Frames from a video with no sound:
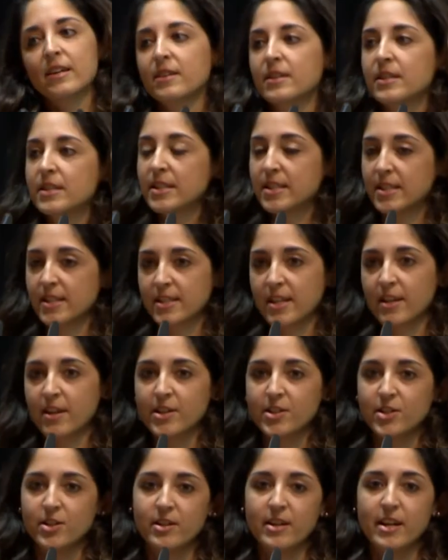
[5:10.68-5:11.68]
This is
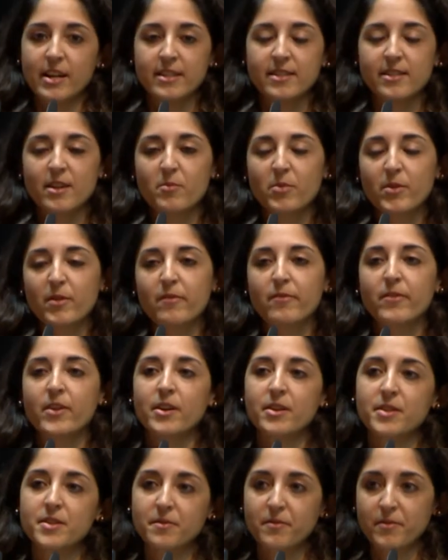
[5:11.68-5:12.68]
another example,
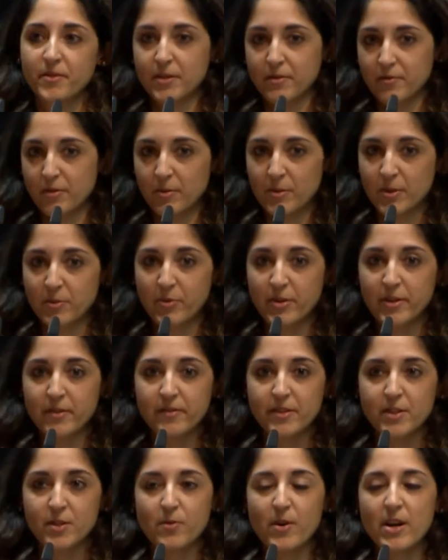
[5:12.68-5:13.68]
very different from the
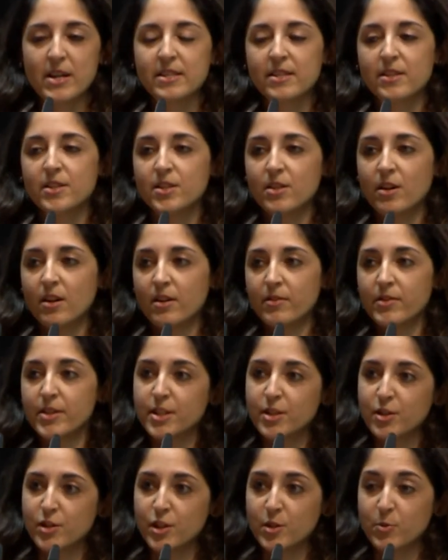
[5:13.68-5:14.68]
previous ones. It's a
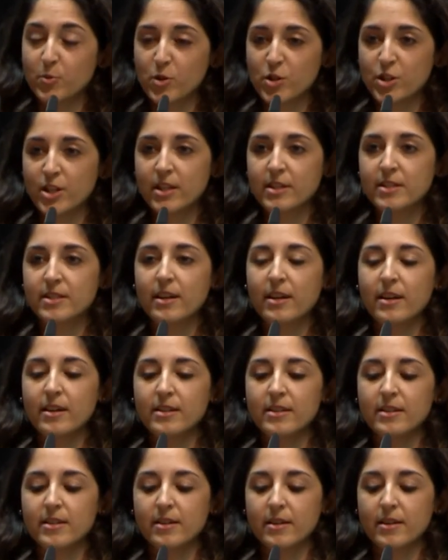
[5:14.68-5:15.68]
research project,
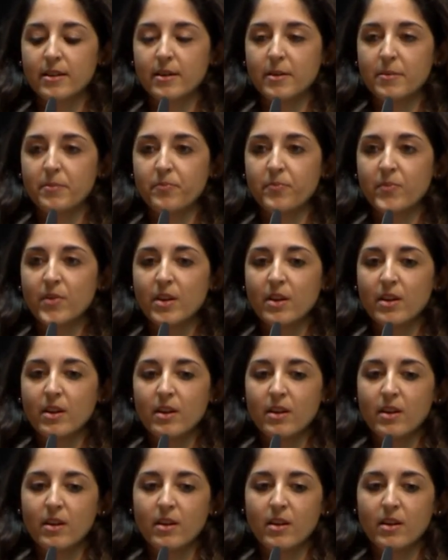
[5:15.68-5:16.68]
and
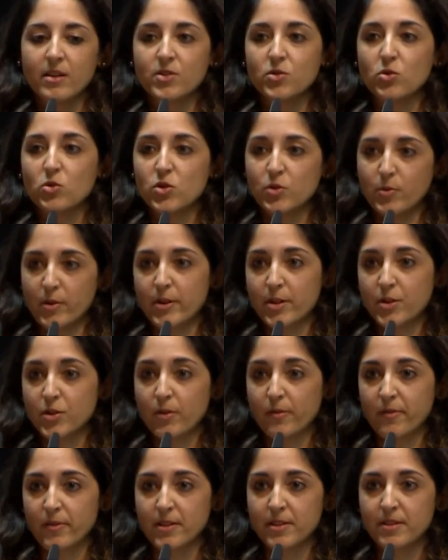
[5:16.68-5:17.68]
it's also a
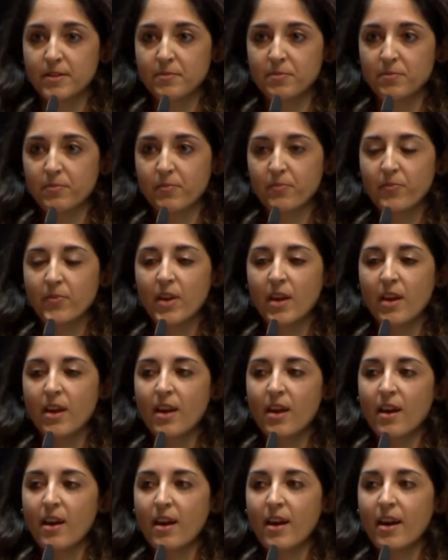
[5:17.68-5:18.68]
retrofit.
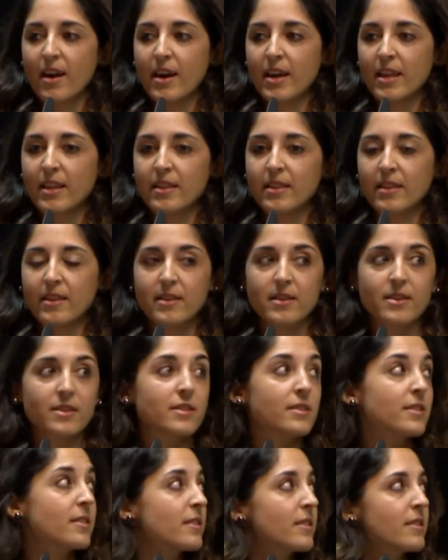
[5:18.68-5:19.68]
And
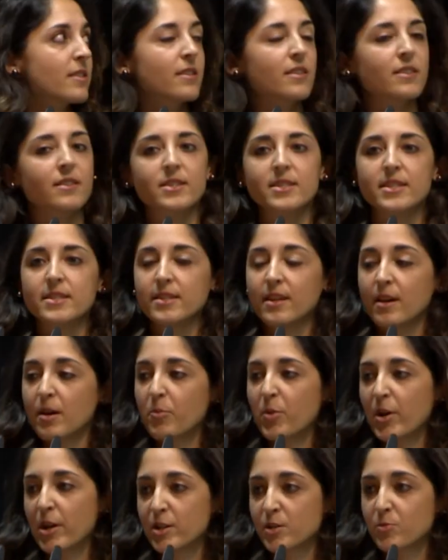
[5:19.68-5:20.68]
this is a
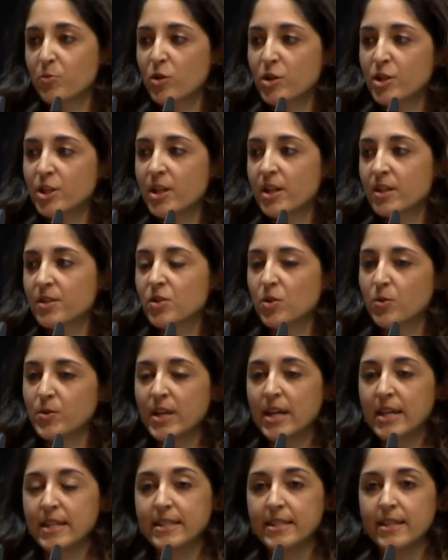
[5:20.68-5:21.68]
pilot project, so the
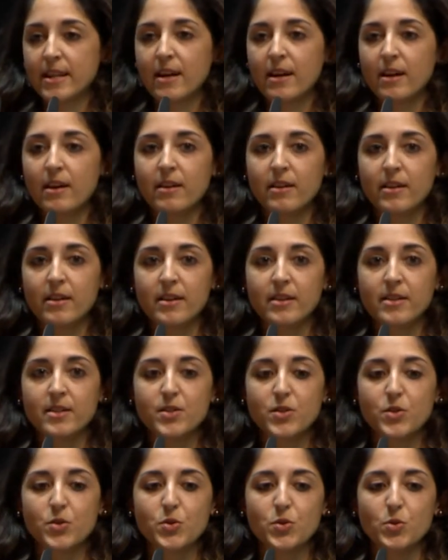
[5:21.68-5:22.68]
idea
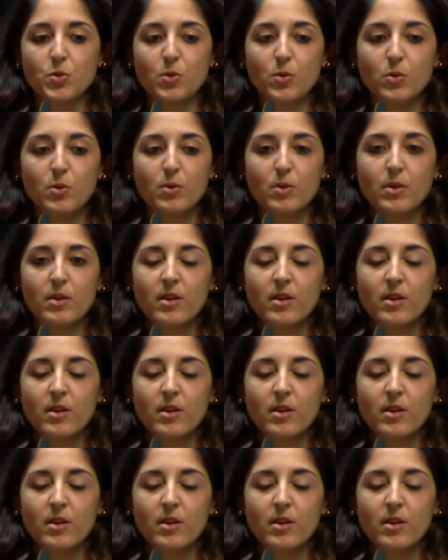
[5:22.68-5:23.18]
is to